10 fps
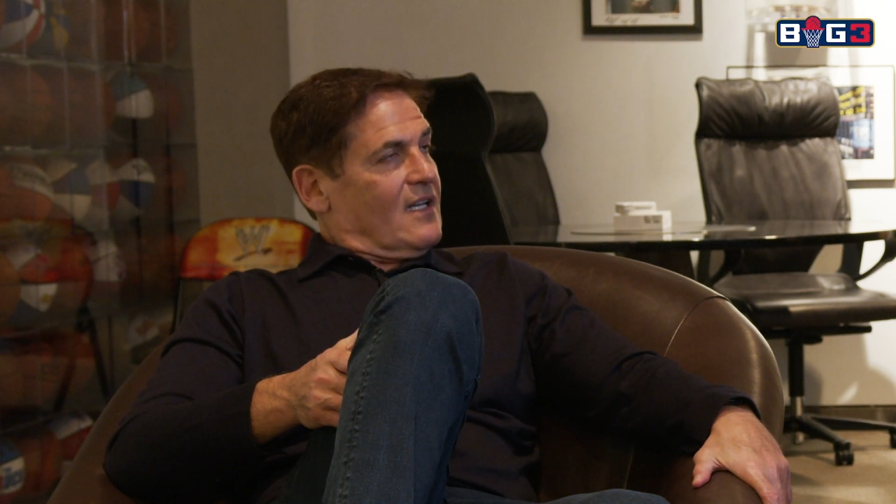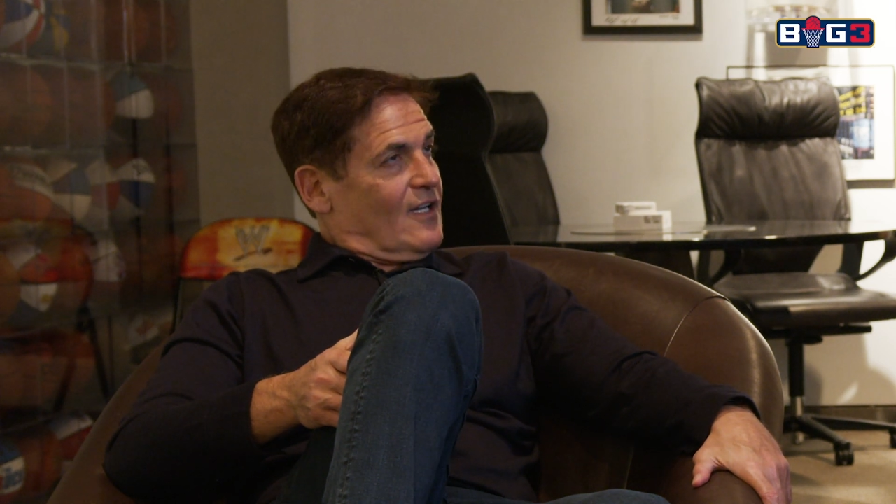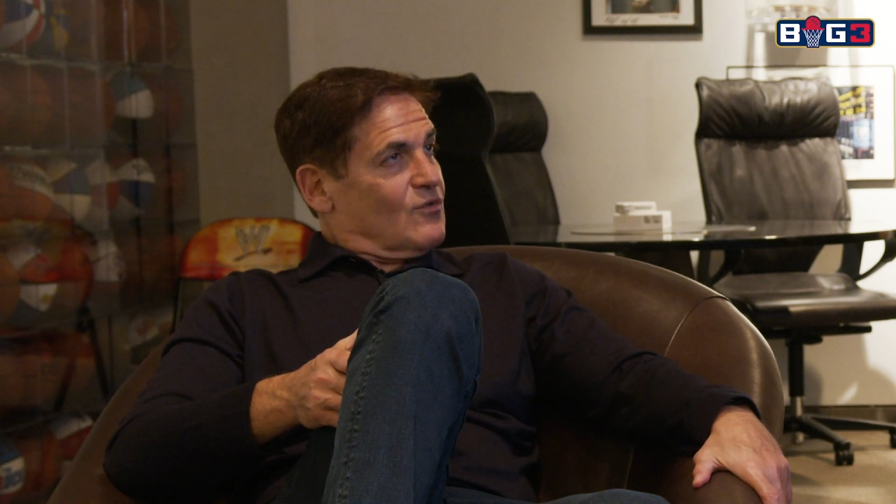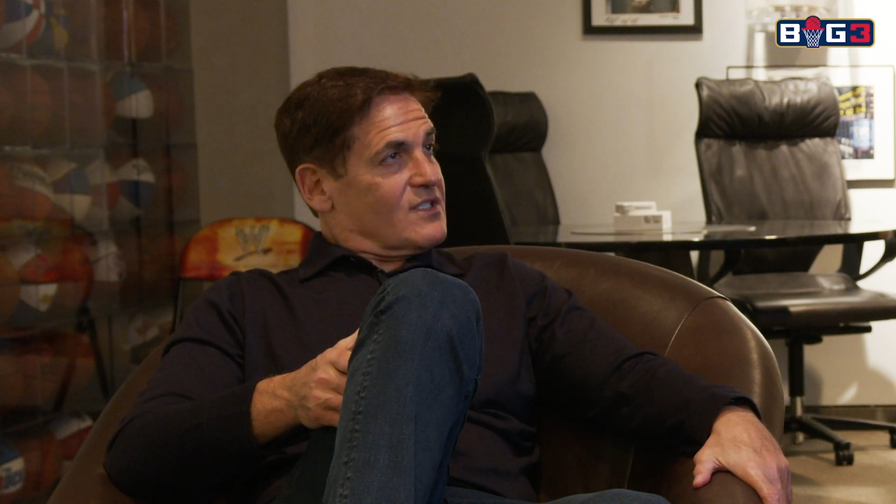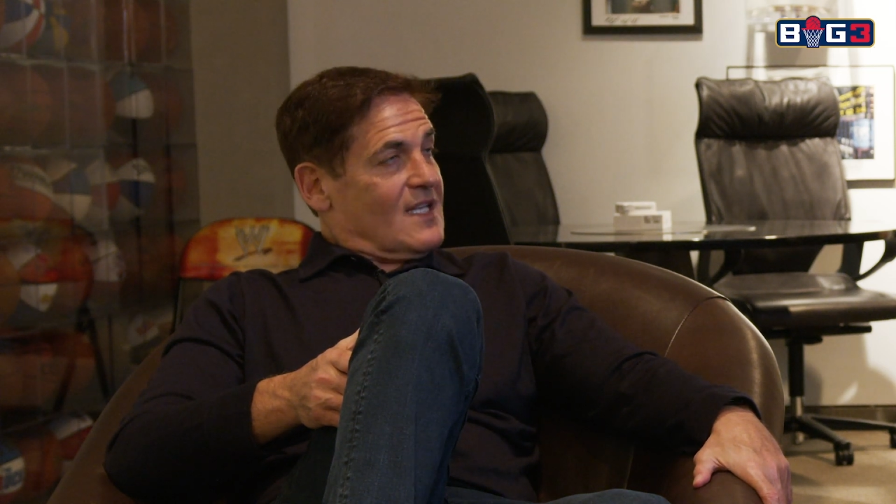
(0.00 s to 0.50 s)

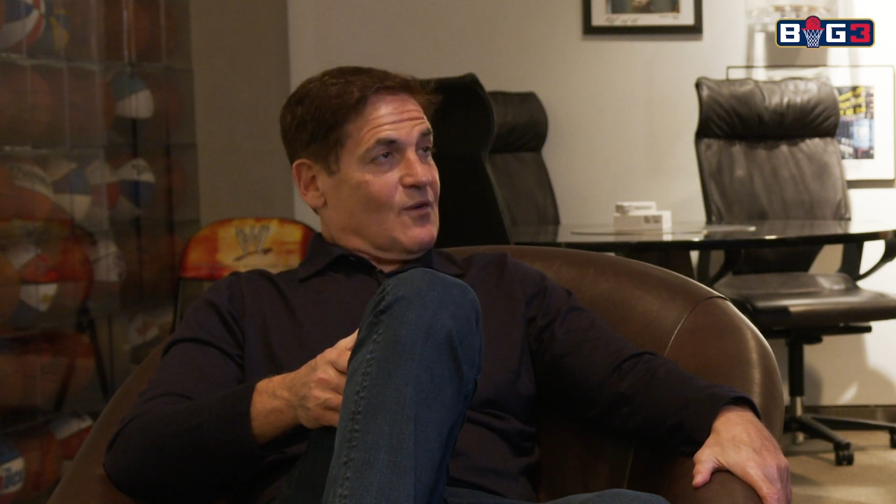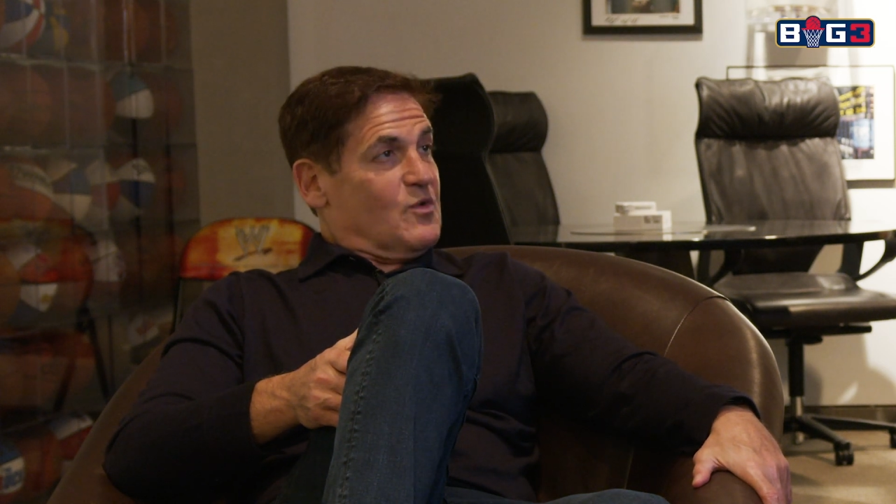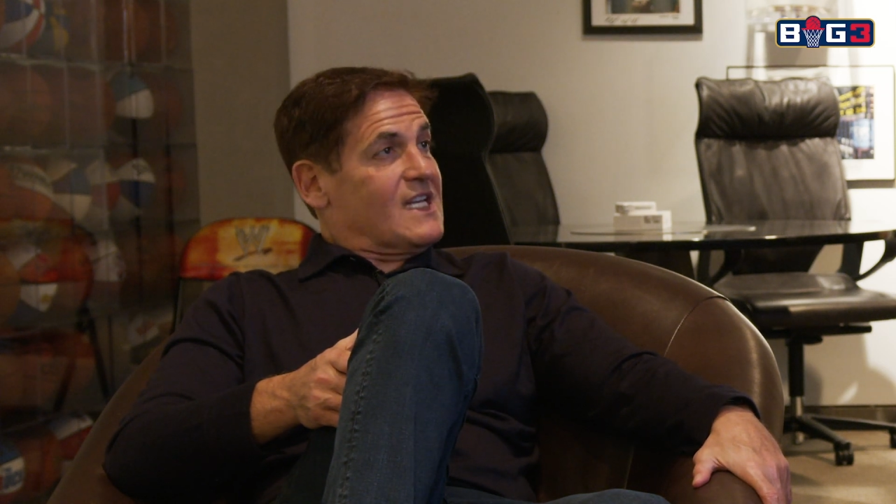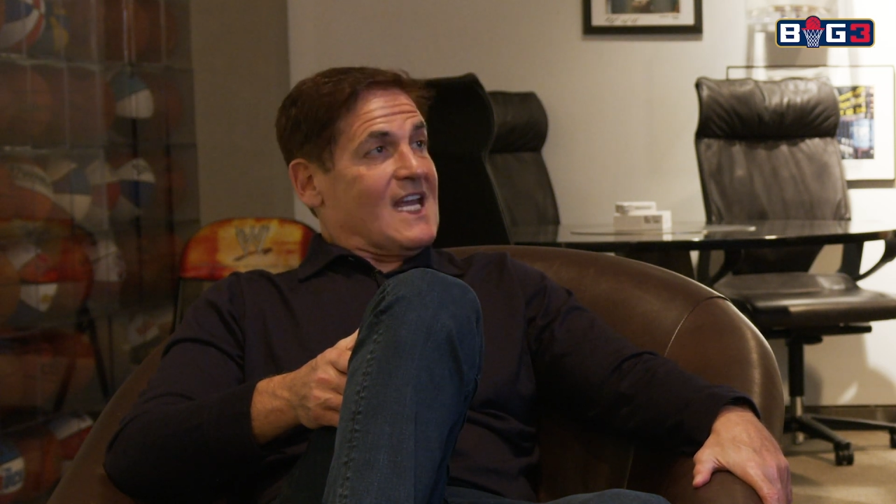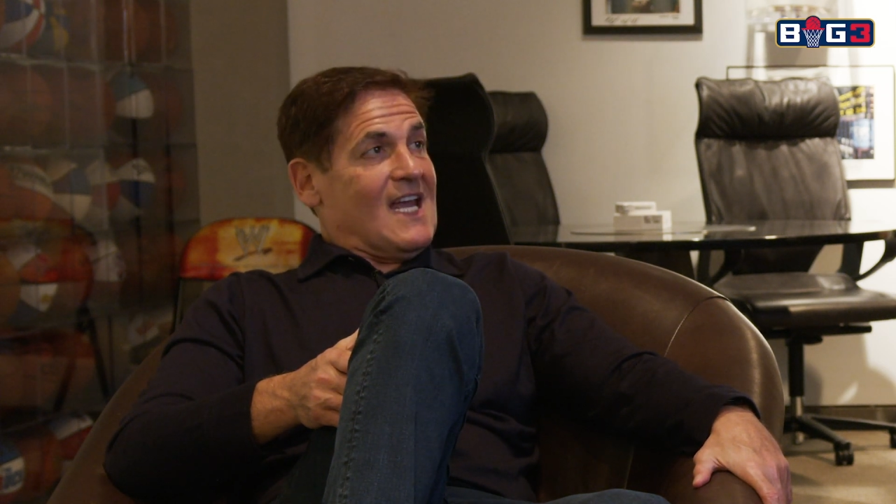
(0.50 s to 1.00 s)
it was like,
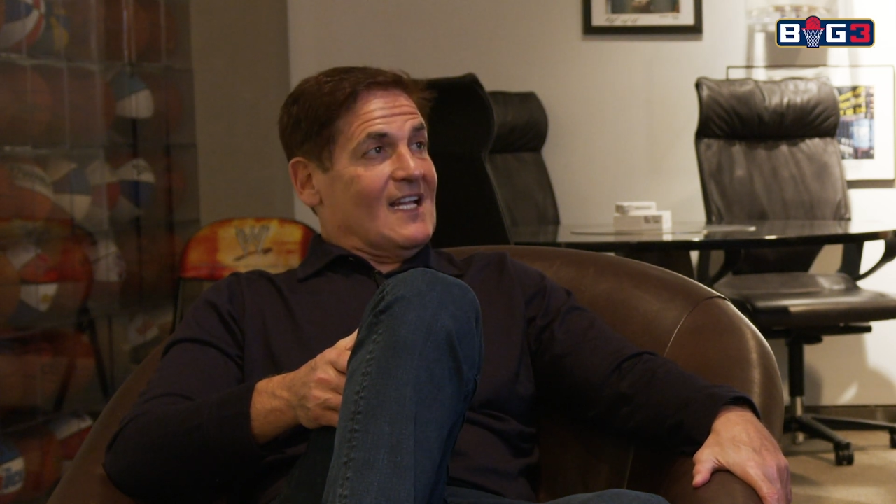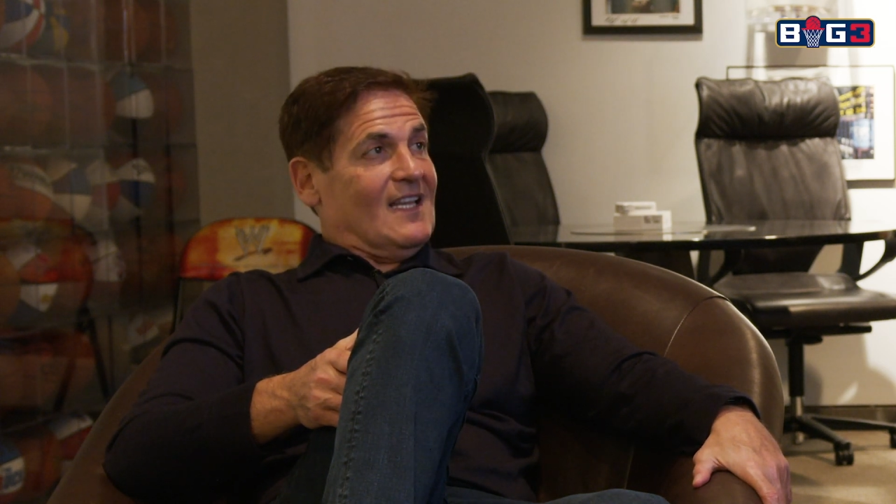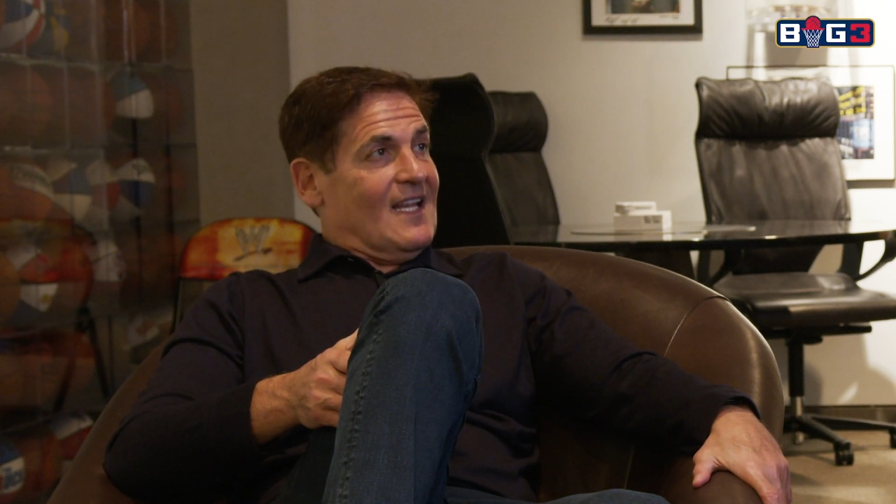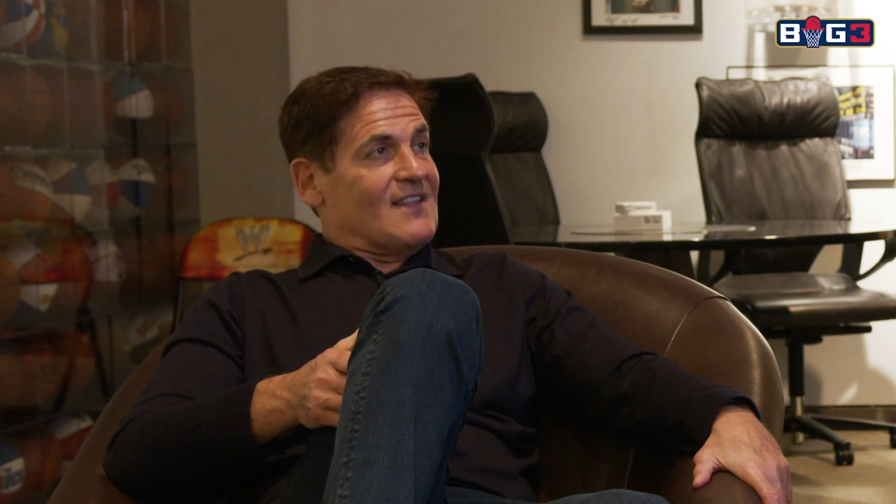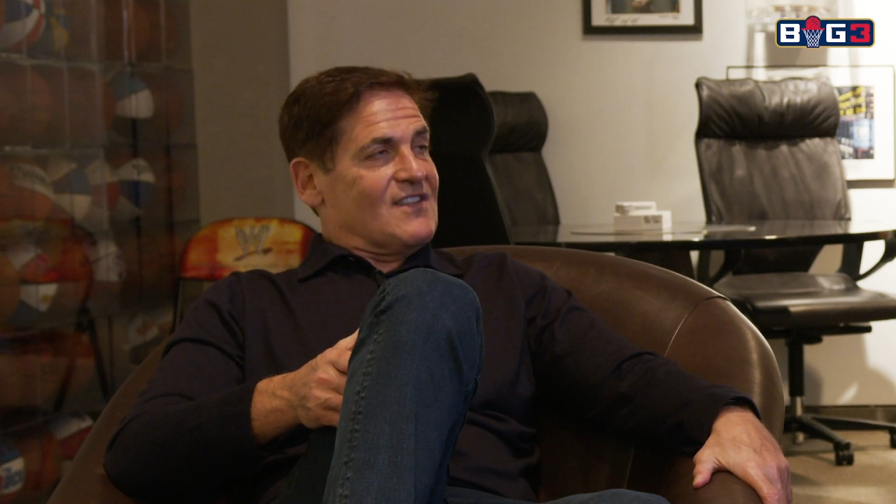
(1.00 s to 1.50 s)
we
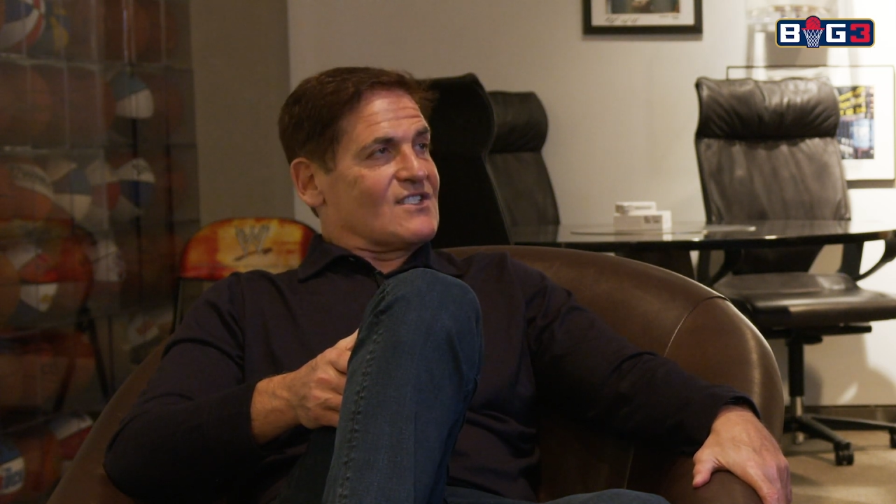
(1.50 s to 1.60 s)
can't let